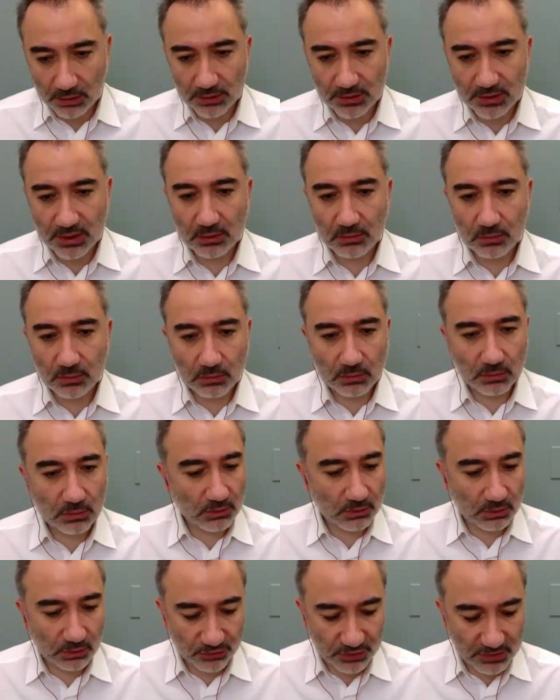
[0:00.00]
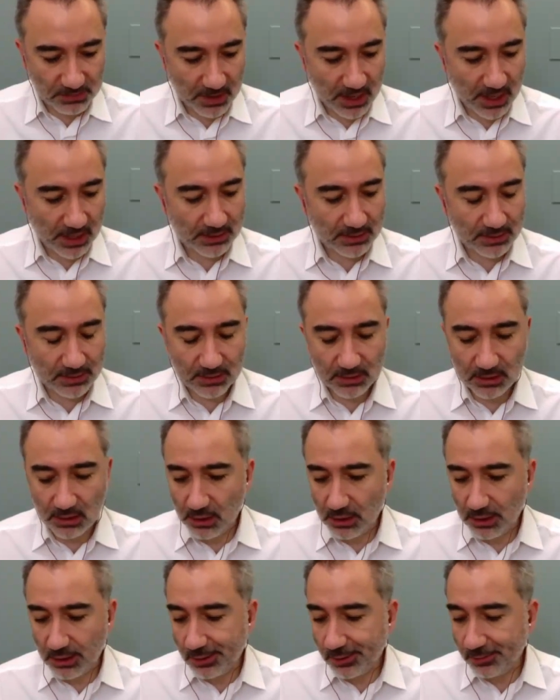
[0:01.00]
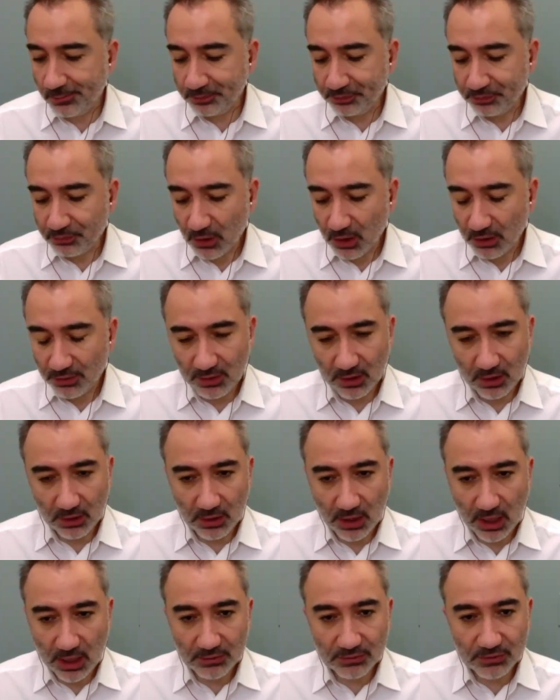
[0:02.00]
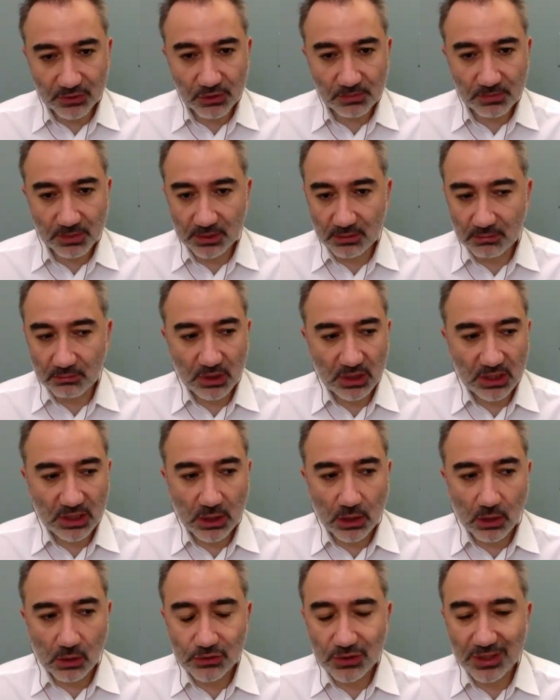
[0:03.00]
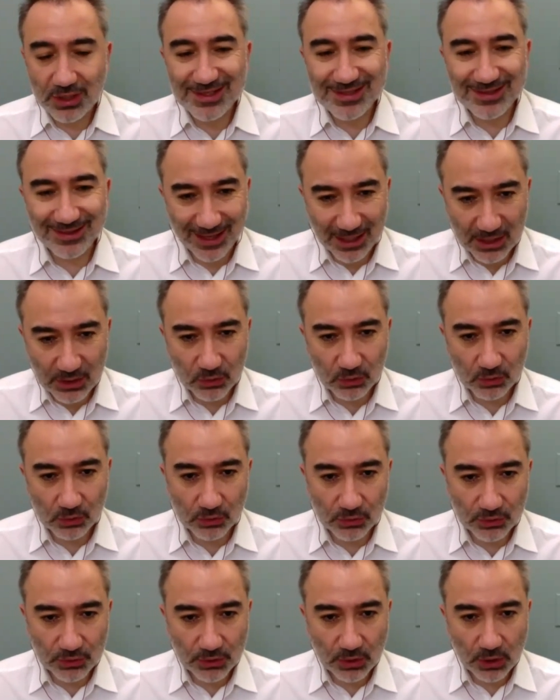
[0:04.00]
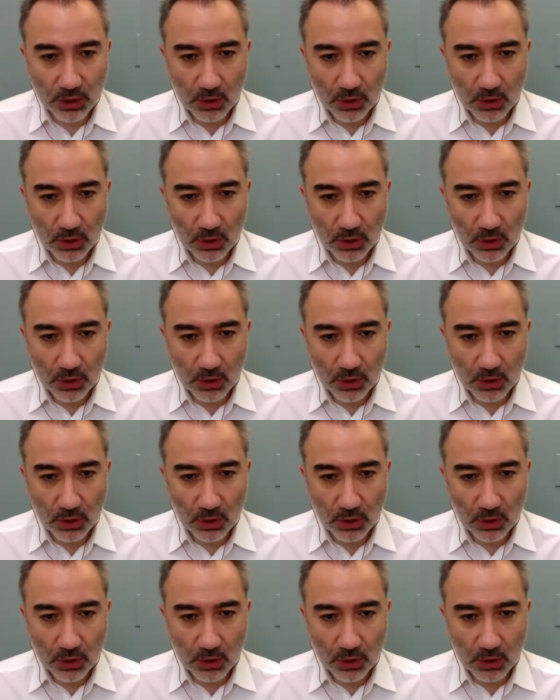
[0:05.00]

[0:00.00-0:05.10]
that we will respect their heritage, but we need also intellectuals,